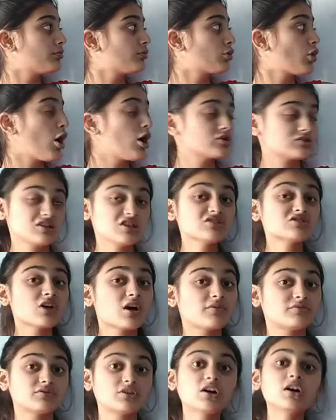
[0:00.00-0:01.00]
causes
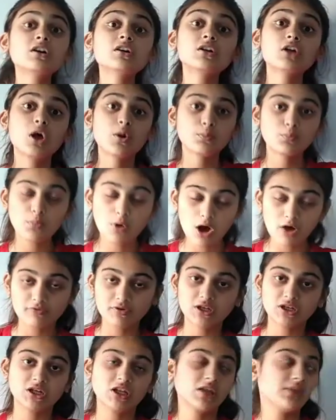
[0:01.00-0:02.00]
of the
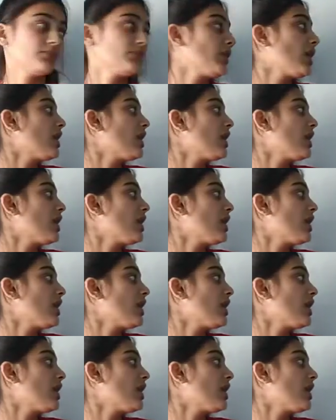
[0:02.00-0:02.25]
poverty.